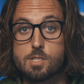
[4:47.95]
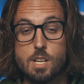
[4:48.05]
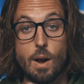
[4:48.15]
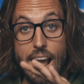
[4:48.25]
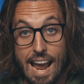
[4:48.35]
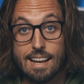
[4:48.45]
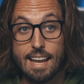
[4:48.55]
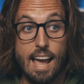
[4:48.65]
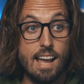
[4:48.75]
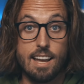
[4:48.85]
So
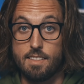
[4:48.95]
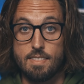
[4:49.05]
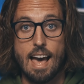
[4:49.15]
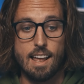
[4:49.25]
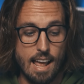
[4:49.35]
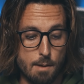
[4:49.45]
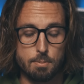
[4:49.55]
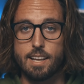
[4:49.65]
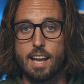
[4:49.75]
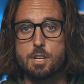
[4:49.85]
8K in that
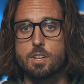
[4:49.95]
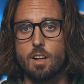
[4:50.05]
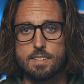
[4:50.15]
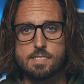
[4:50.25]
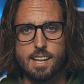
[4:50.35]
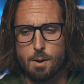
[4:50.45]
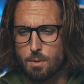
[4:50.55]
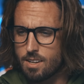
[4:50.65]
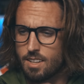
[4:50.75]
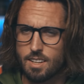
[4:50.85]
application on this
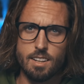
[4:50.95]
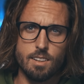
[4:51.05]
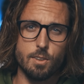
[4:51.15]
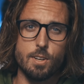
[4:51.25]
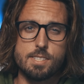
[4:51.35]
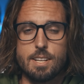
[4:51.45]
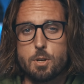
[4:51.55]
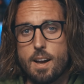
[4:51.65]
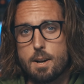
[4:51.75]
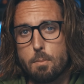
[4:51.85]
camera looks
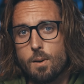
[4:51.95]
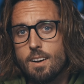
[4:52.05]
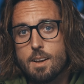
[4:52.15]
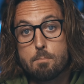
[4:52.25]
incredible,